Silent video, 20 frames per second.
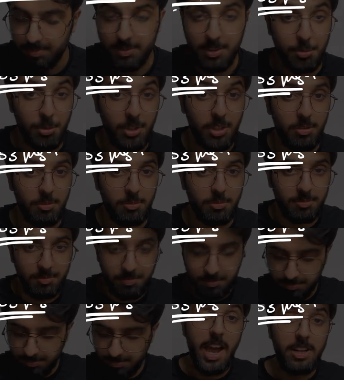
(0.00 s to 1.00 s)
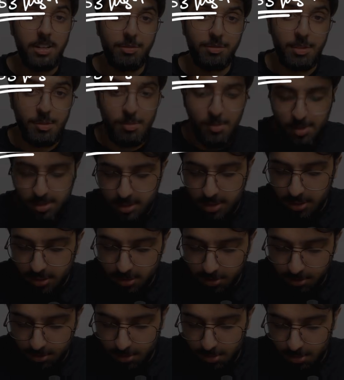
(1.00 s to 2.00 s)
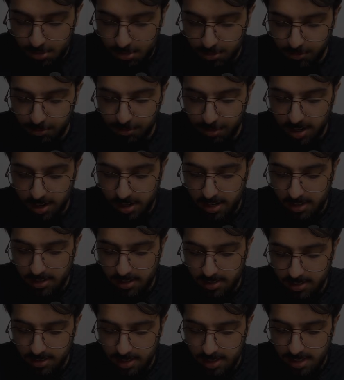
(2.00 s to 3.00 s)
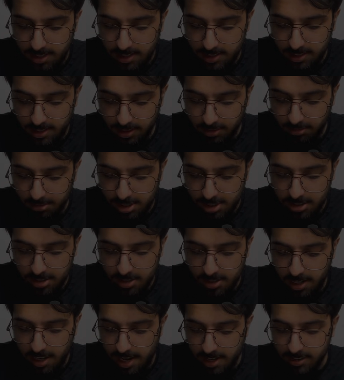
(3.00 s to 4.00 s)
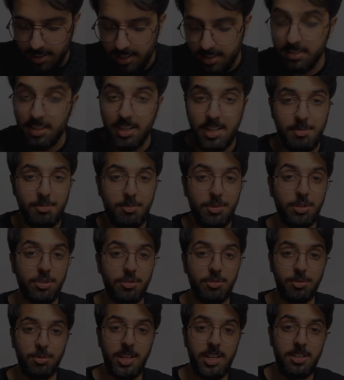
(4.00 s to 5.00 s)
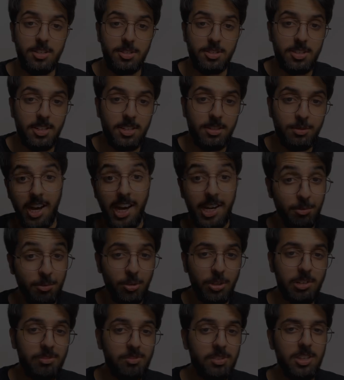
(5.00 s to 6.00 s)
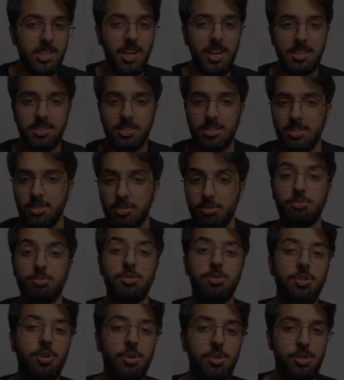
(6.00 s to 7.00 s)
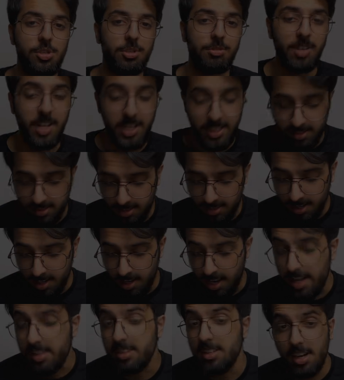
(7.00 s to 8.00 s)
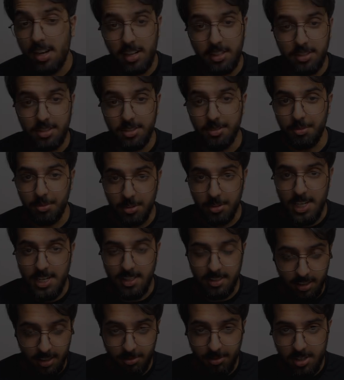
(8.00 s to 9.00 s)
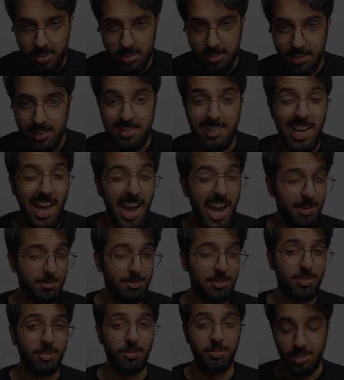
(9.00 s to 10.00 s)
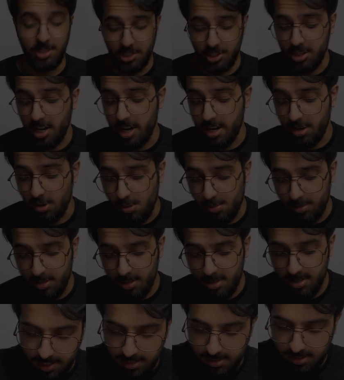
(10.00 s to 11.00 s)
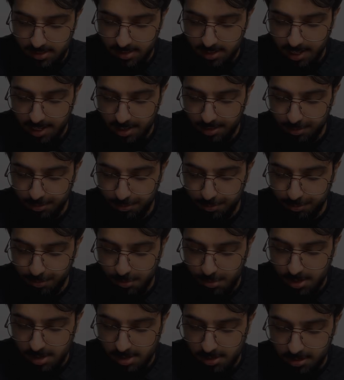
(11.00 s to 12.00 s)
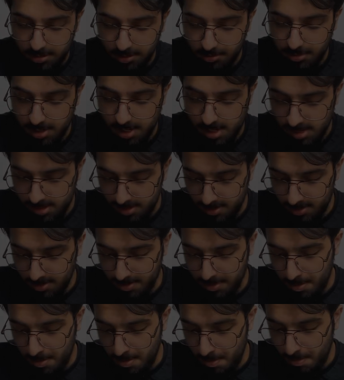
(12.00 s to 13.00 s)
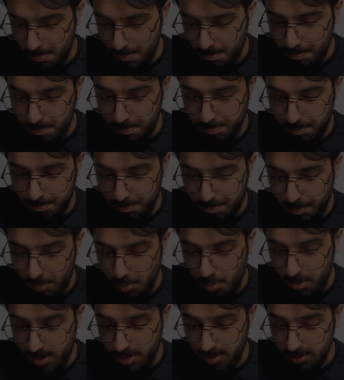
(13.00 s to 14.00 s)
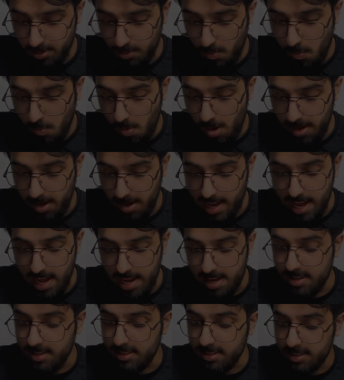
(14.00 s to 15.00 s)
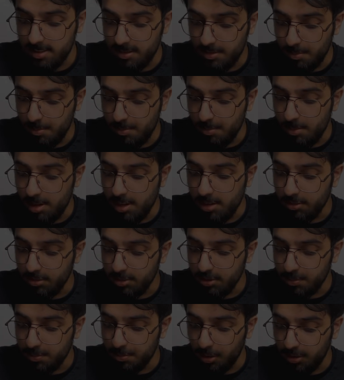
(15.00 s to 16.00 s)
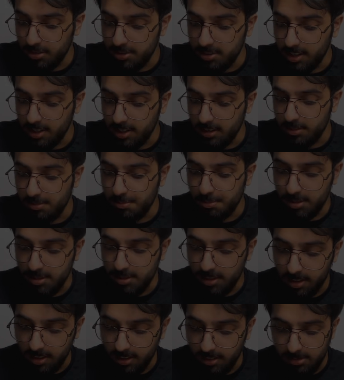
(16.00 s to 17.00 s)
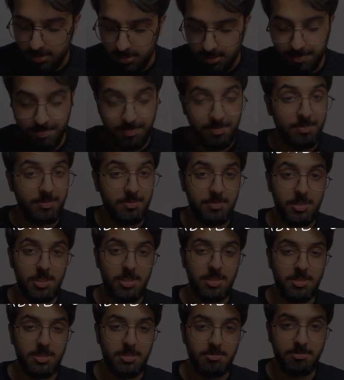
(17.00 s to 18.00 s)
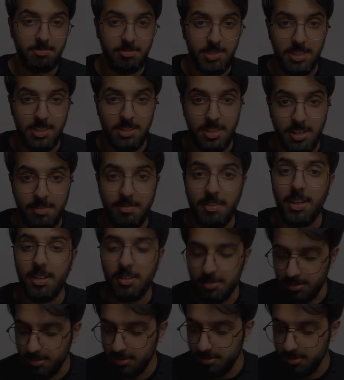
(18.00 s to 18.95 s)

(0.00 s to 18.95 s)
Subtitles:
There we go. And if you want, you can also find the acceleration at that time. You can do that yourself. I will give you the answer so you know you're right. And the answer for the acceleration is absolutely ginormous. It's a negative 43.18 meters per second. Just insane value.